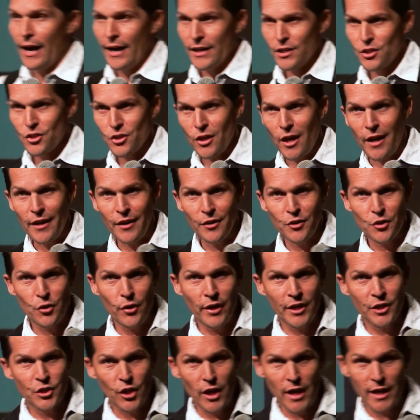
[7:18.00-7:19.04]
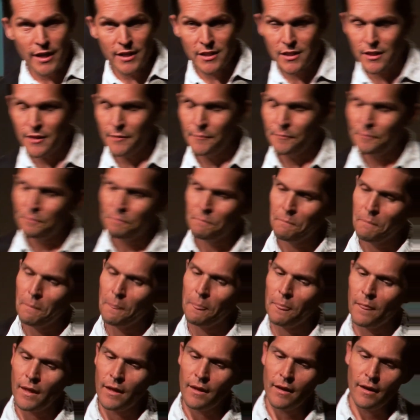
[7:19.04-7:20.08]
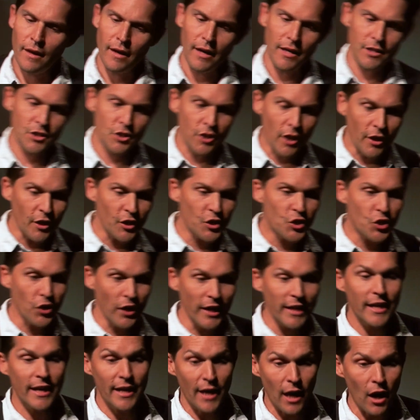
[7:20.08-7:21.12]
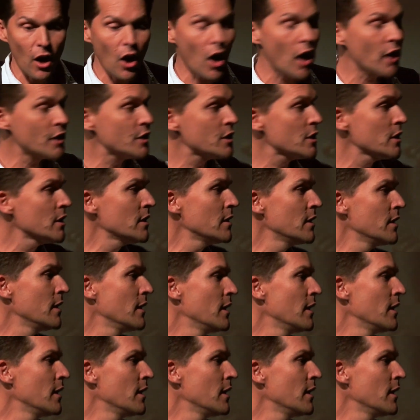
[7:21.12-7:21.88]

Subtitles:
I started doing drugs. I started drinking a lot.